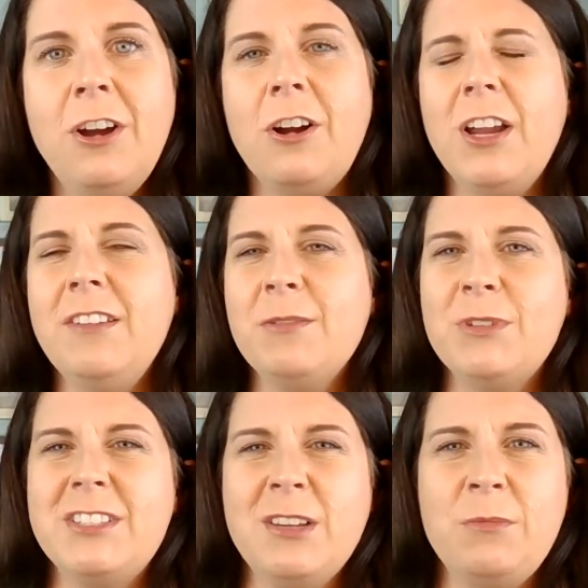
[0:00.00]
or even
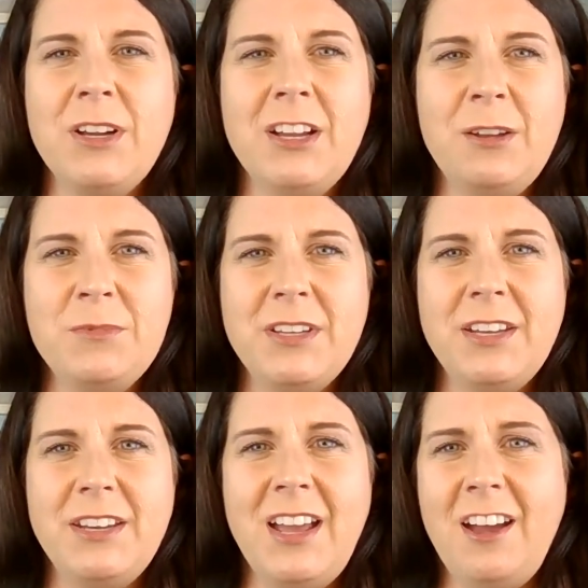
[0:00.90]
when someone comes
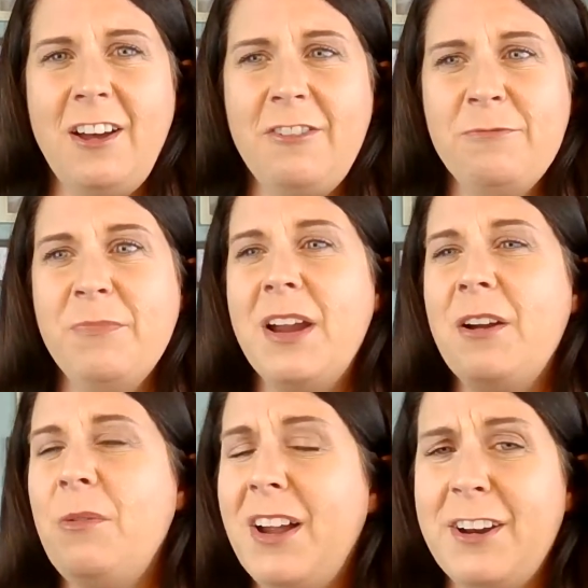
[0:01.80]
in high off
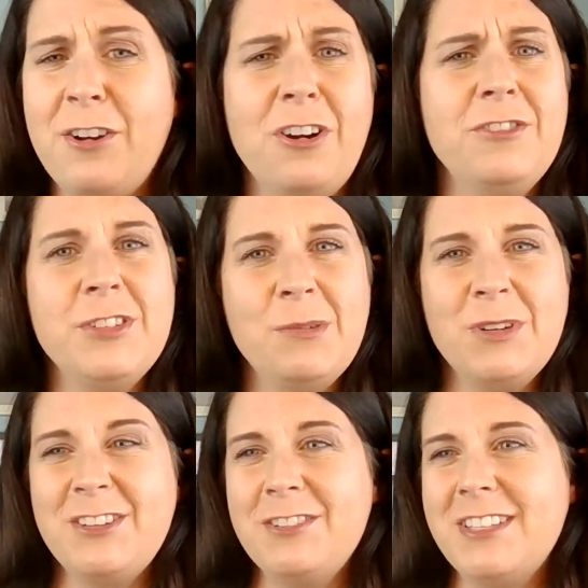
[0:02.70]
marijuana or if
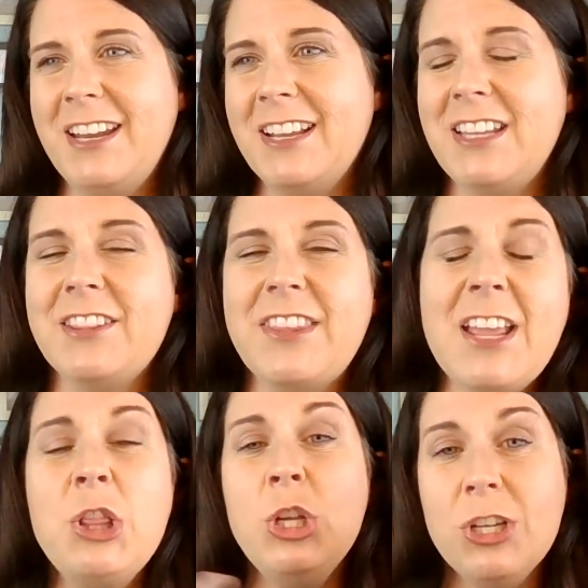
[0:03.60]
someone's on xanax like
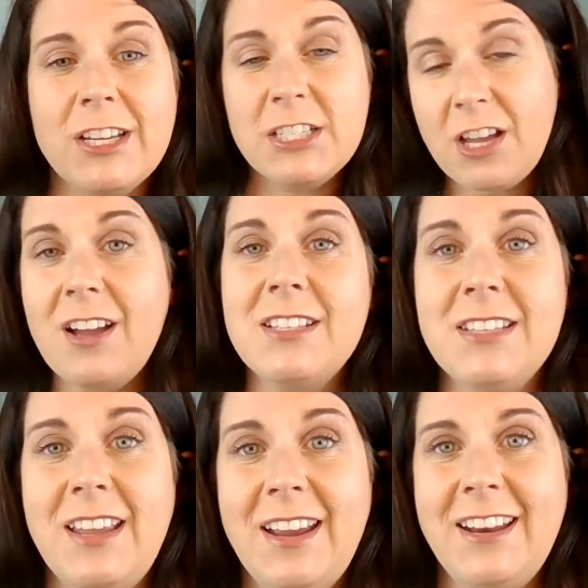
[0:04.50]
they look
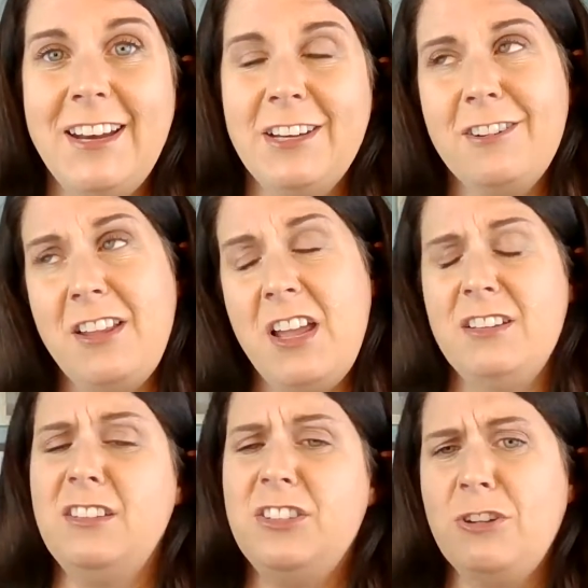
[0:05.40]
intoxicated and you're like
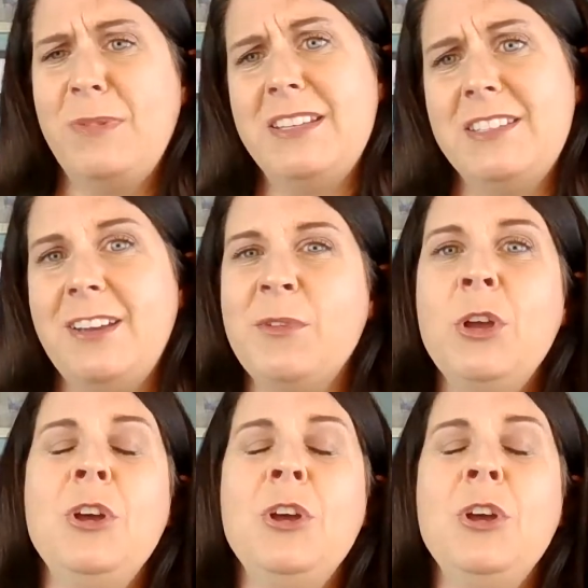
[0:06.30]
dude you're messed up